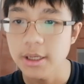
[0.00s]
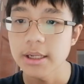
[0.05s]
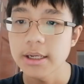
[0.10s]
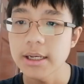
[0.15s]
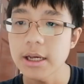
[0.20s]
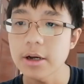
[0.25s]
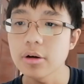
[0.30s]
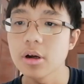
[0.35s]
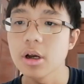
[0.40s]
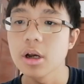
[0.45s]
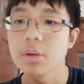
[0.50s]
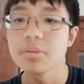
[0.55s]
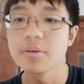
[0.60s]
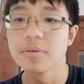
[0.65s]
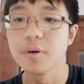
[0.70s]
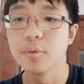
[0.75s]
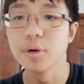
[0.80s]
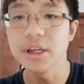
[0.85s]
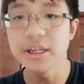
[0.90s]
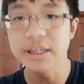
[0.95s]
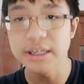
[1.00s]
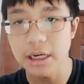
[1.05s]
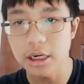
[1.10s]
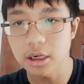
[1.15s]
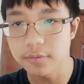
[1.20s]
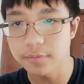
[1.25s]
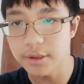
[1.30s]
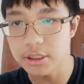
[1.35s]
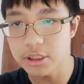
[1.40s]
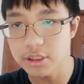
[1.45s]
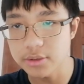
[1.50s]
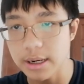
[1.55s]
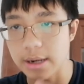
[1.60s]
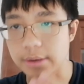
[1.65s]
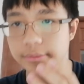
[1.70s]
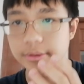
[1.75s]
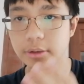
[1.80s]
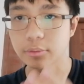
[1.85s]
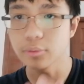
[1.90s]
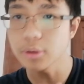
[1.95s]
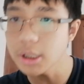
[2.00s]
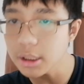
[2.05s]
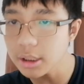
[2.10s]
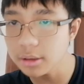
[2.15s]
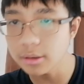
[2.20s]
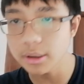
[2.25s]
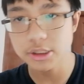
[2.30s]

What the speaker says: Now, before we delve into how they work,